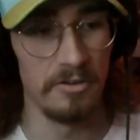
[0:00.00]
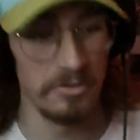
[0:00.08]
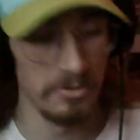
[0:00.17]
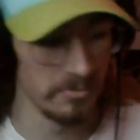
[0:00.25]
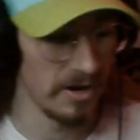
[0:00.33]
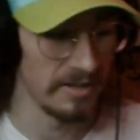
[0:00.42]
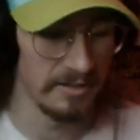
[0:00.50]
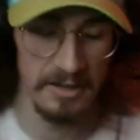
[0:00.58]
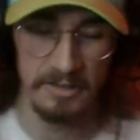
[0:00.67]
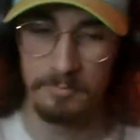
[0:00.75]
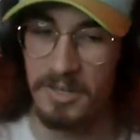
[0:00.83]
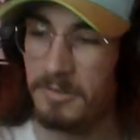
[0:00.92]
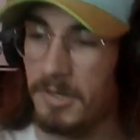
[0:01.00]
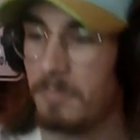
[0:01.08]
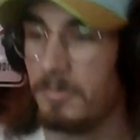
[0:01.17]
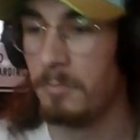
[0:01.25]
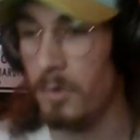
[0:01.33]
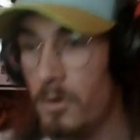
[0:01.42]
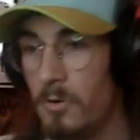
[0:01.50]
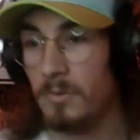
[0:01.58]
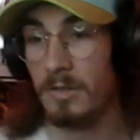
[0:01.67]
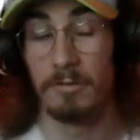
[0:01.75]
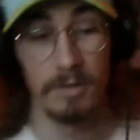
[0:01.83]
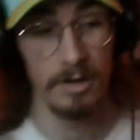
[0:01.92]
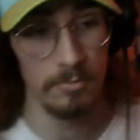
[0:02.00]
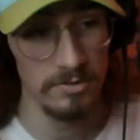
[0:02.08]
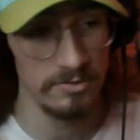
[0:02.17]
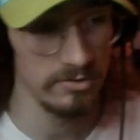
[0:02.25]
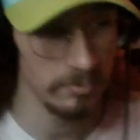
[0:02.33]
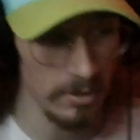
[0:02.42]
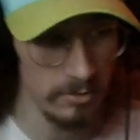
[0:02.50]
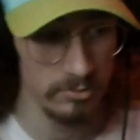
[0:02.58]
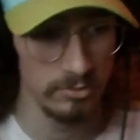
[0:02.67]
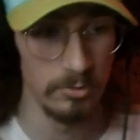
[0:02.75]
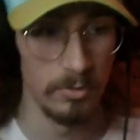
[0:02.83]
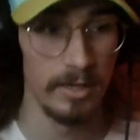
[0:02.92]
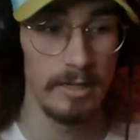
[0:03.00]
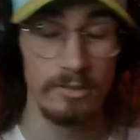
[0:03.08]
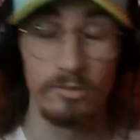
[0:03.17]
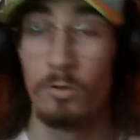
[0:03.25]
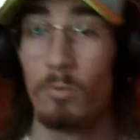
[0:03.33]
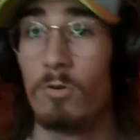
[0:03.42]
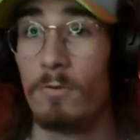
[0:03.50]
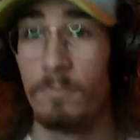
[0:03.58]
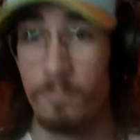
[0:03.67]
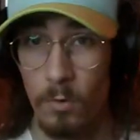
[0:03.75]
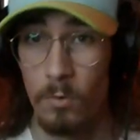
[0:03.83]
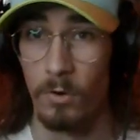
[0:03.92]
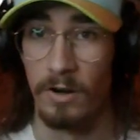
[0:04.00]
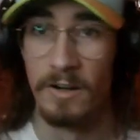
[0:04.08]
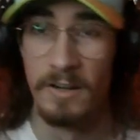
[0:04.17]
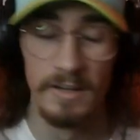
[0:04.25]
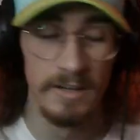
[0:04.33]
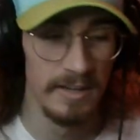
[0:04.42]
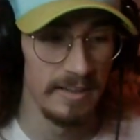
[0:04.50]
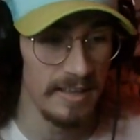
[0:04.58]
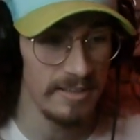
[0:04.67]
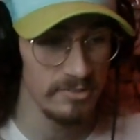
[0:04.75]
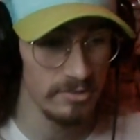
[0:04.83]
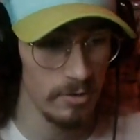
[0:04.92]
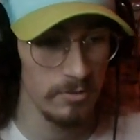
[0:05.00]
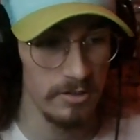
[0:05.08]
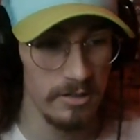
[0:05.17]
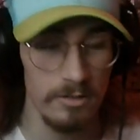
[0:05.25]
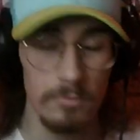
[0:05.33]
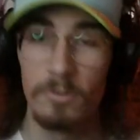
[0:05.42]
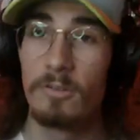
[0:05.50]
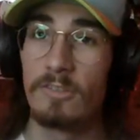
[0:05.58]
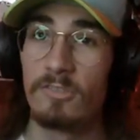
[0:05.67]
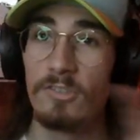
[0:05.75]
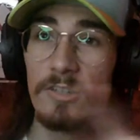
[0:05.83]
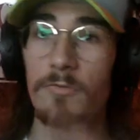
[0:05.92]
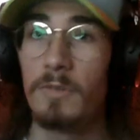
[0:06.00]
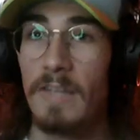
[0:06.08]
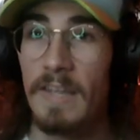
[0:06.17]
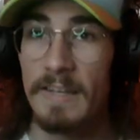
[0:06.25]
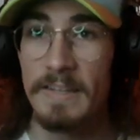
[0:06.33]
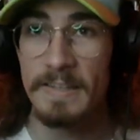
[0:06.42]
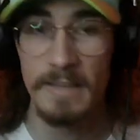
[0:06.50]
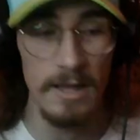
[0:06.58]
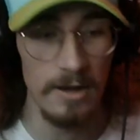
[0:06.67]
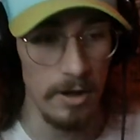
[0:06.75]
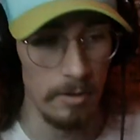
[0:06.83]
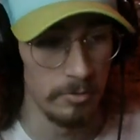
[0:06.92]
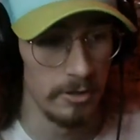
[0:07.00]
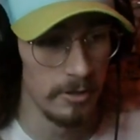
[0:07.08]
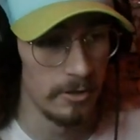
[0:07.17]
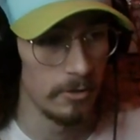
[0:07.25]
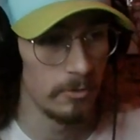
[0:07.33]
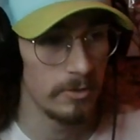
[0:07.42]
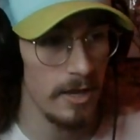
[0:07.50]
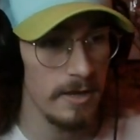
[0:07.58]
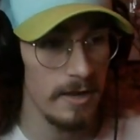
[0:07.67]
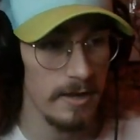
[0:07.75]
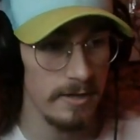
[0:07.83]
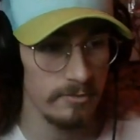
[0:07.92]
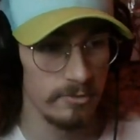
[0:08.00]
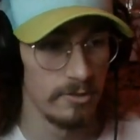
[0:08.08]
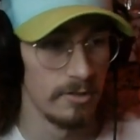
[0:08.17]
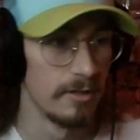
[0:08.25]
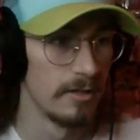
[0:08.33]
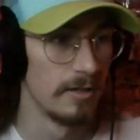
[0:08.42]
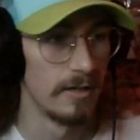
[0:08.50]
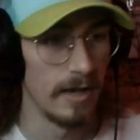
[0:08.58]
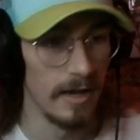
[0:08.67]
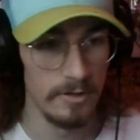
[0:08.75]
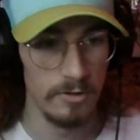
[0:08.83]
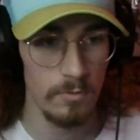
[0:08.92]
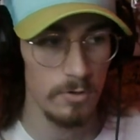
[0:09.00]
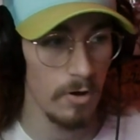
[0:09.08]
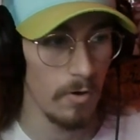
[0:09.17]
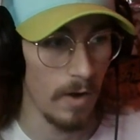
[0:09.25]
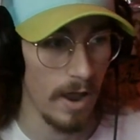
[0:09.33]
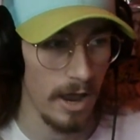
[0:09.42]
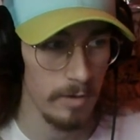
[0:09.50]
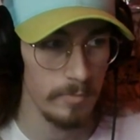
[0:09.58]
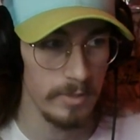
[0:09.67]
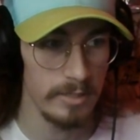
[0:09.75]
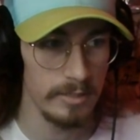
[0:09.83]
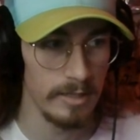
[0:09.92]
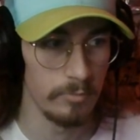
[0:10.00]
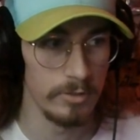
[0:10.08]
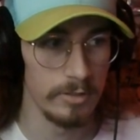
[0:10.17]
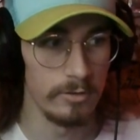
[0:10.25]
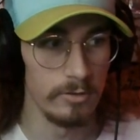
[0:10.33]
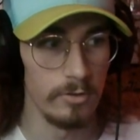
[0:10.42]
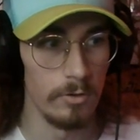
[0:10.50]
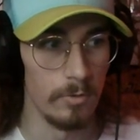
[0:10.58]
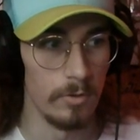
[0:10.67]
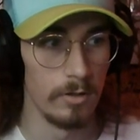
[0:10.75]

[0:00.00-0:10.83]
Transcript: You're right. I picked up a bowl whenever I wasn't supposed to. I got a score four. That's no good. We're gonna see if we can't get that up. Okay guys, I don't know how many that we can do,